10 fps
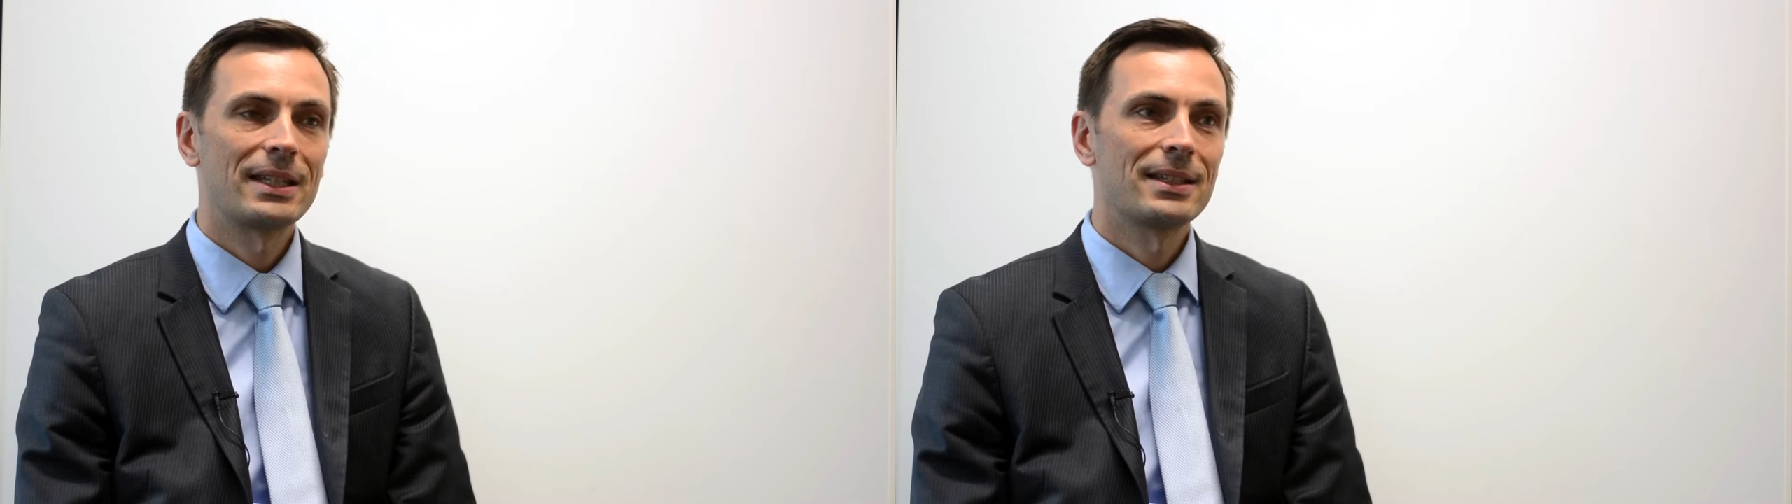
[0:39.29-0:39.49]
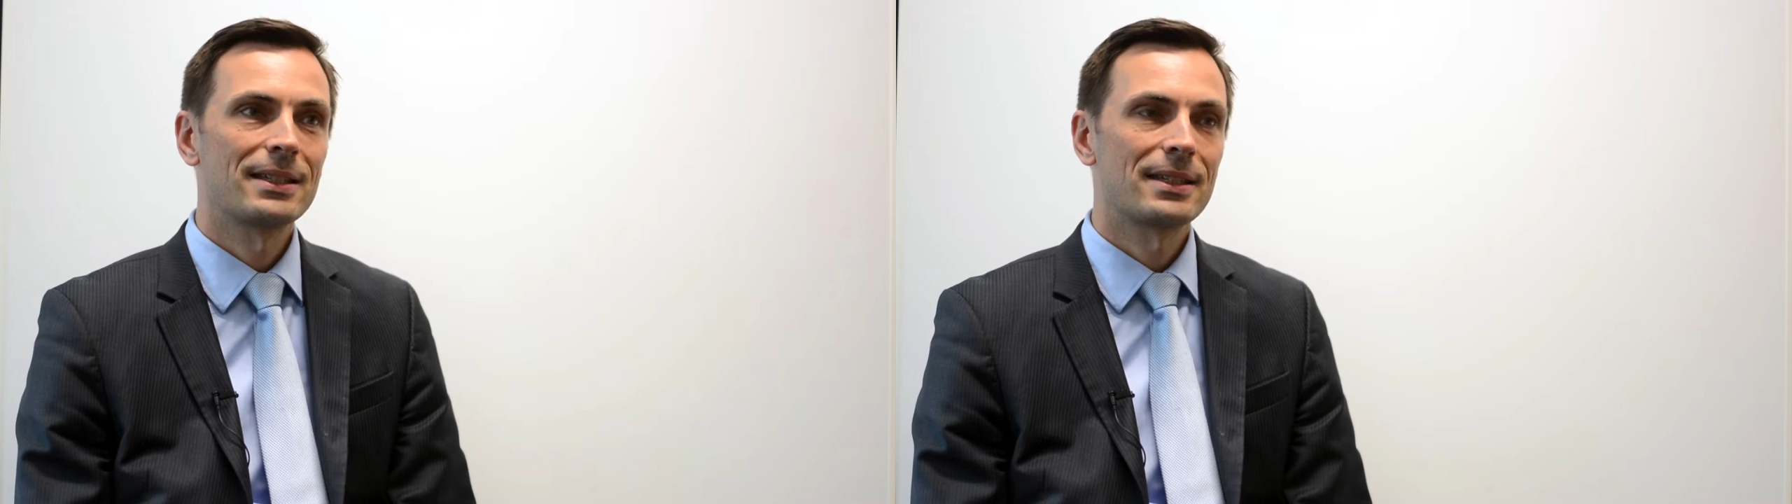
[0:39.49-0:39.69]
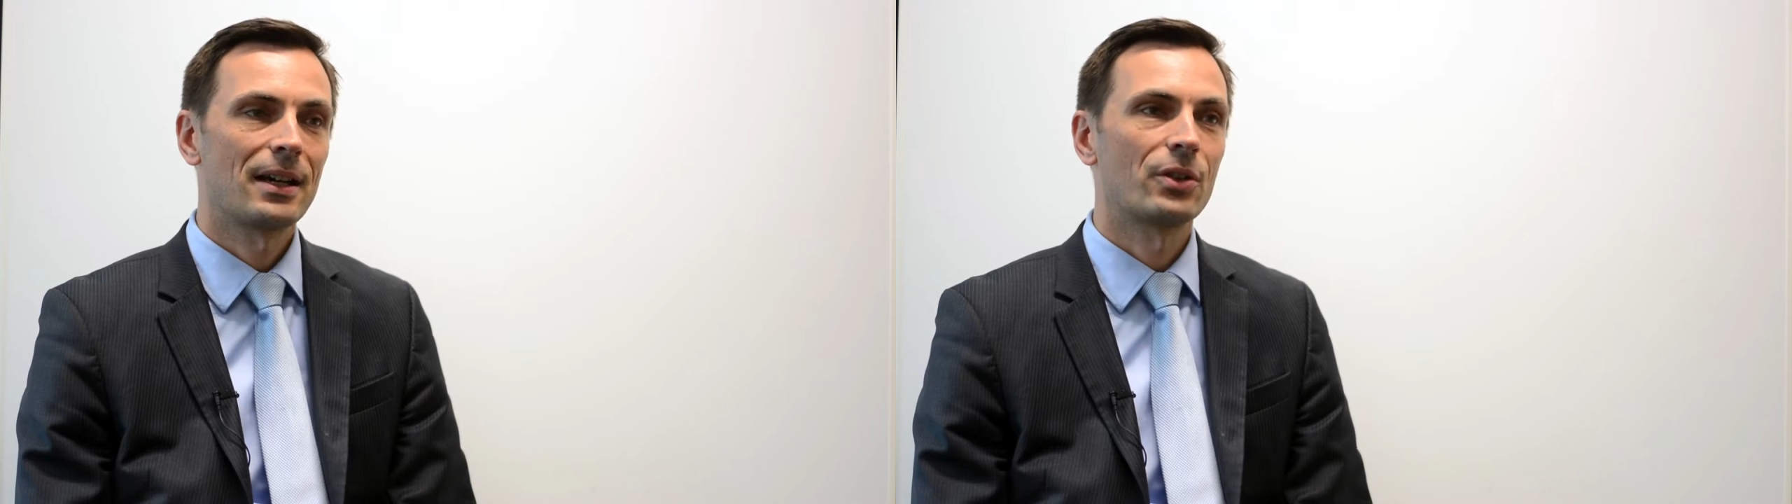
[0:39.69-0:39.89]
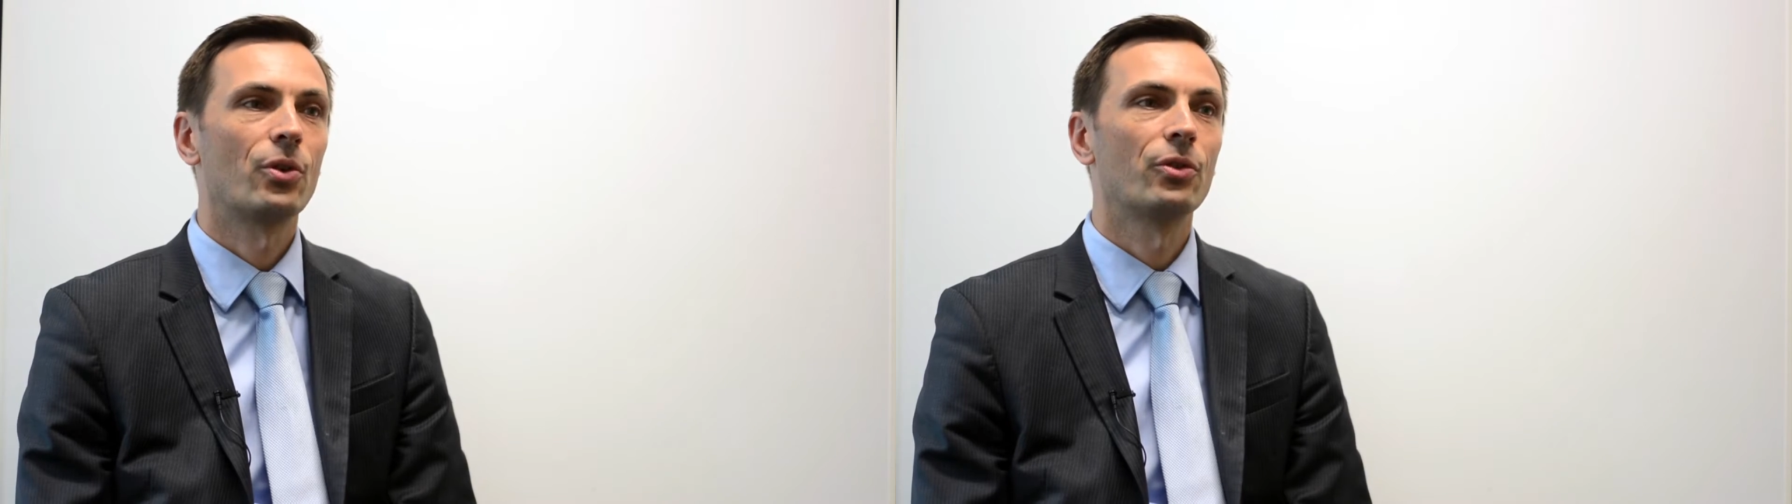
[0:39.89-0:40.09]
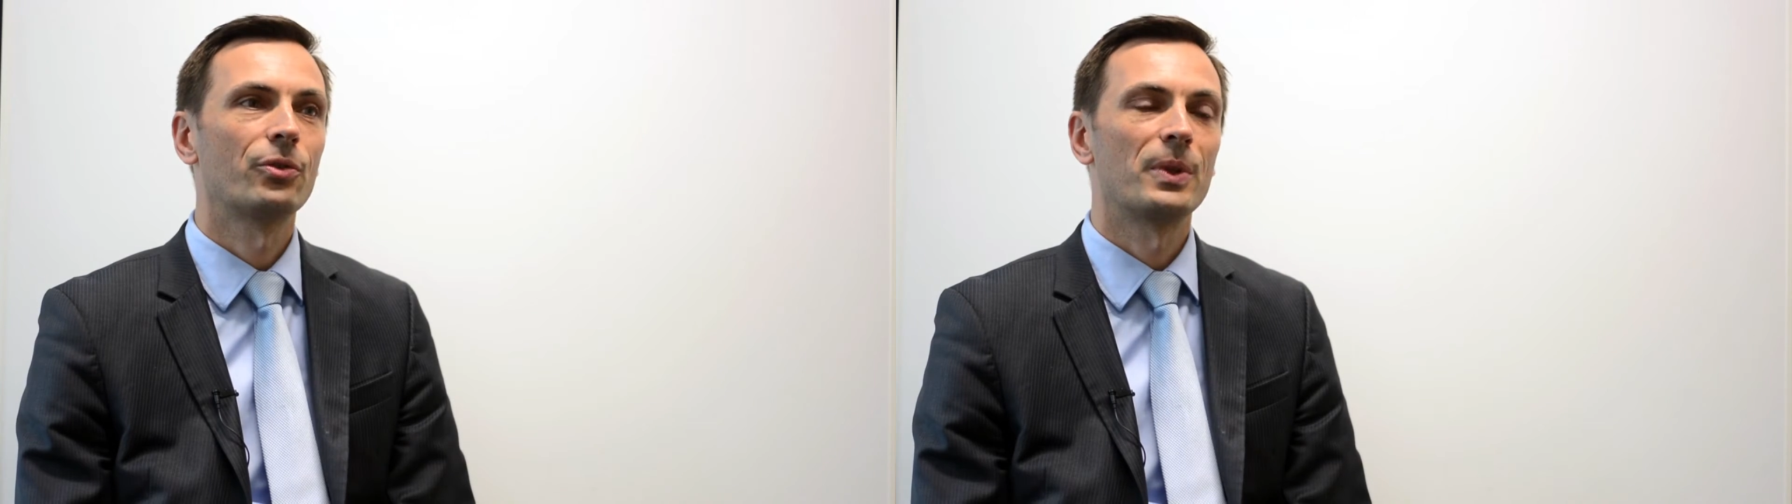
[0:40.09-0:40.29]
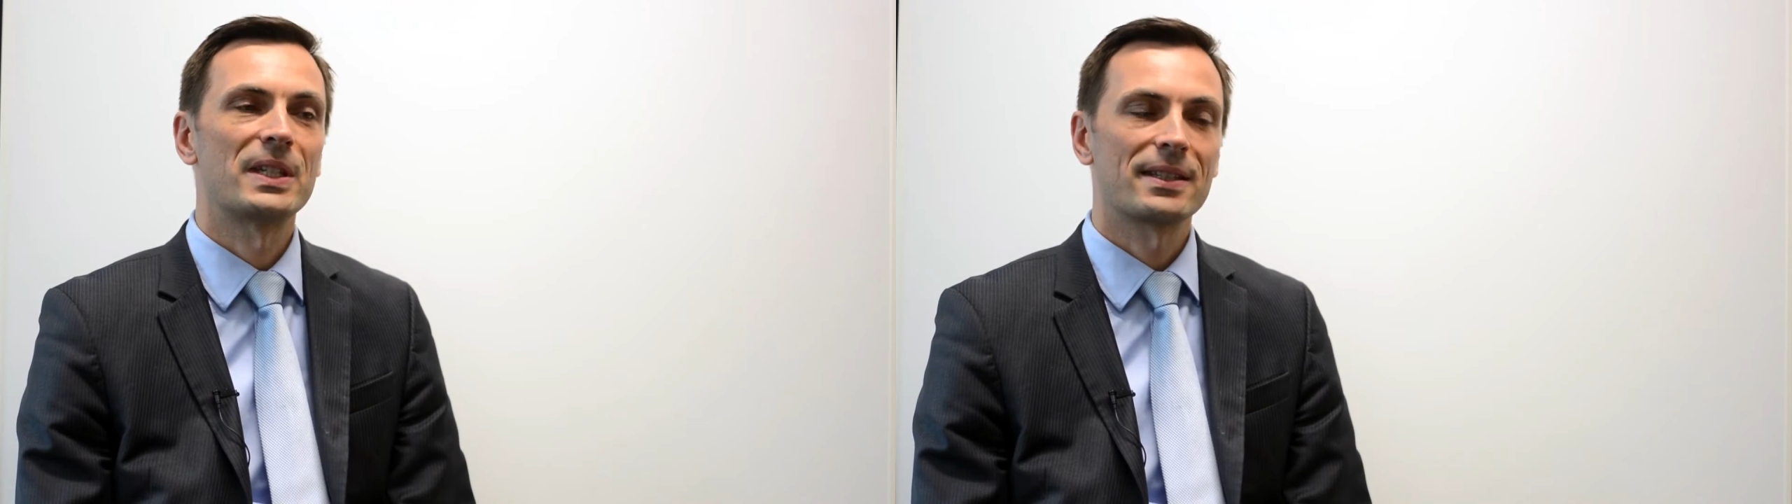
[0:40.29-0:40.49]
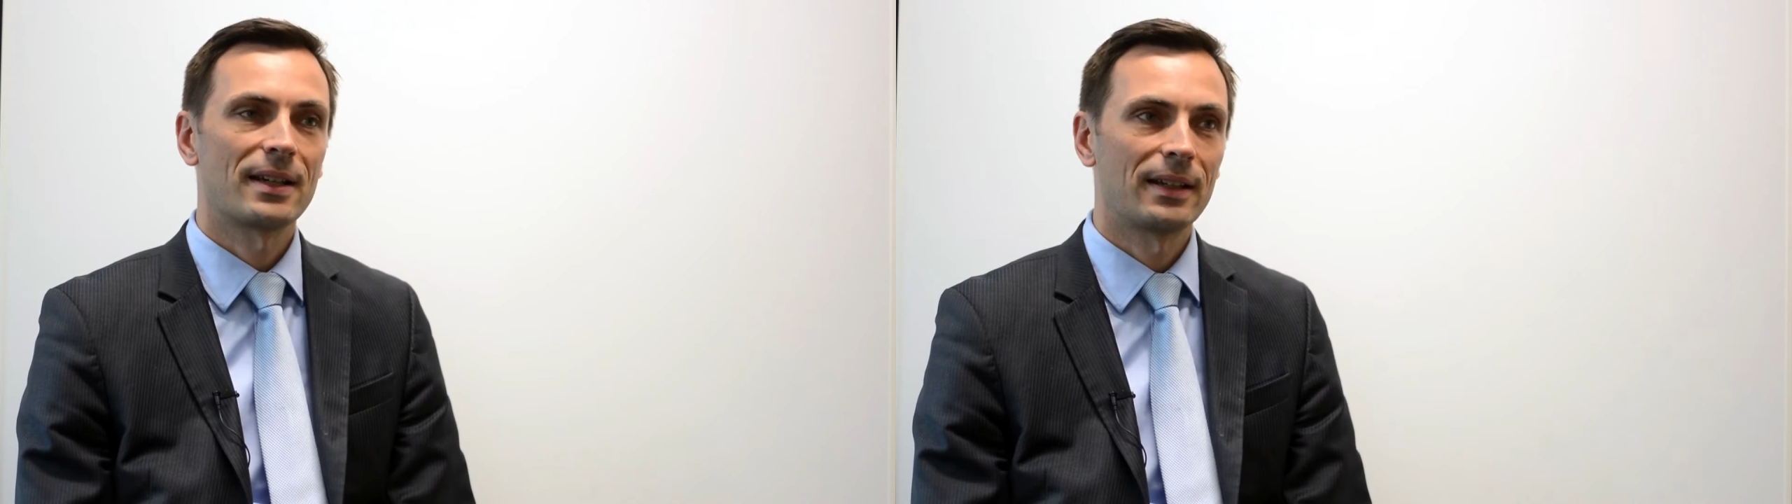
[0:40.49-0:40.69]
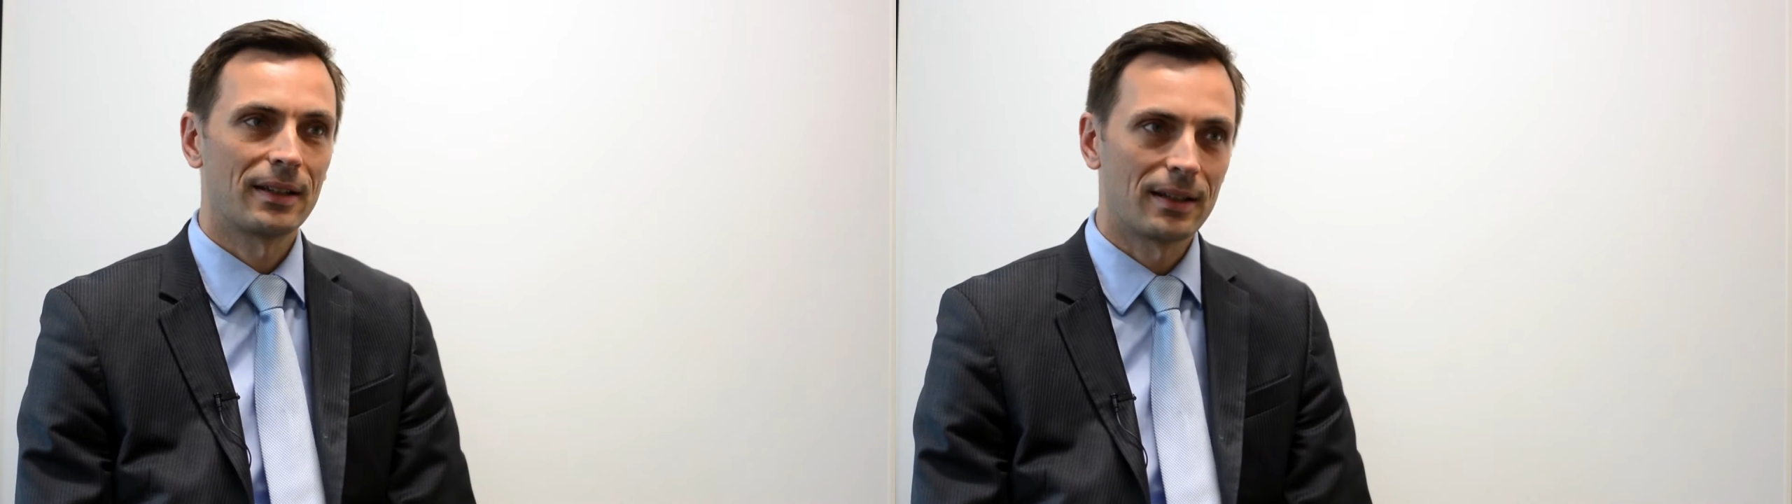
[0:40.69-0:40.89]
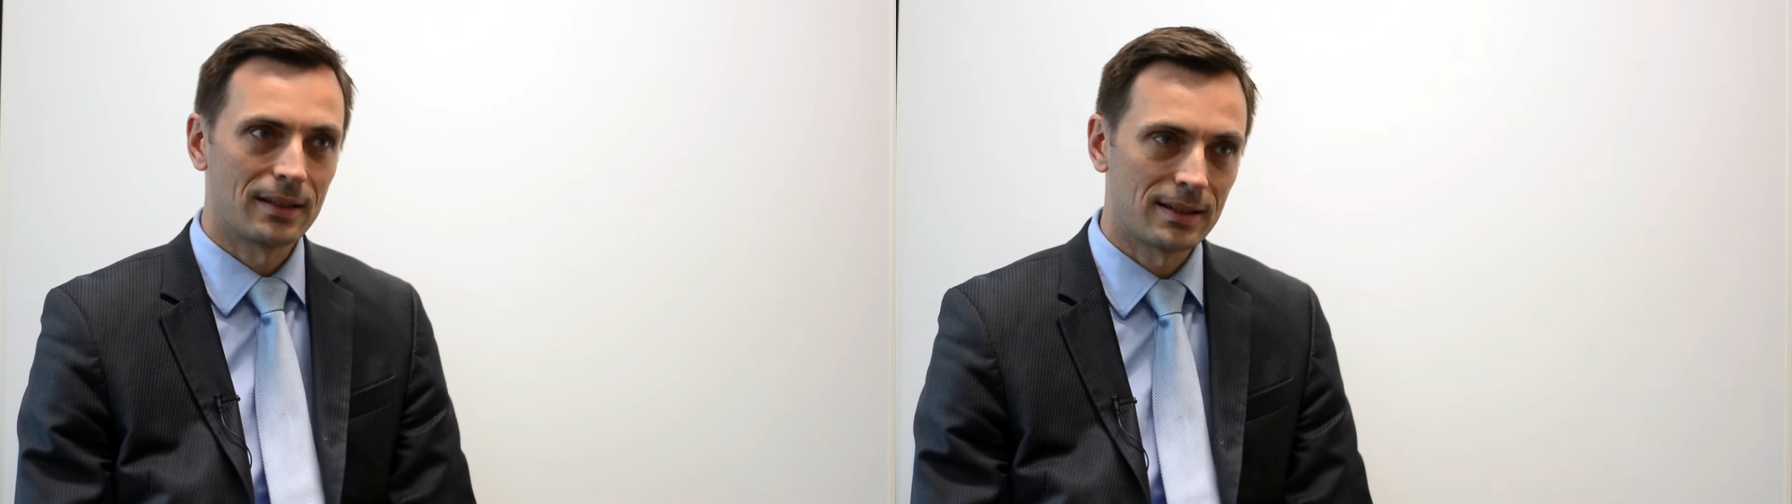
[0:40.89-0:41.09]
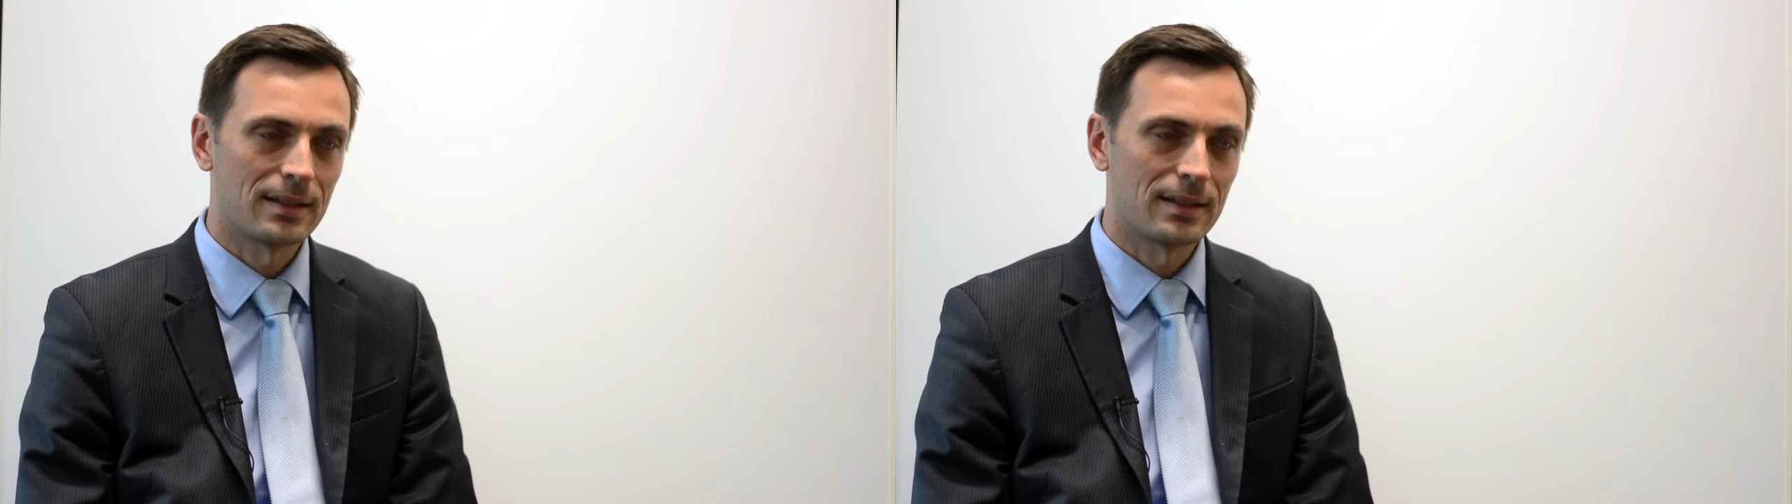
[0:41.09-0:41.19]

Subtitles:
didn't start off with deciding that this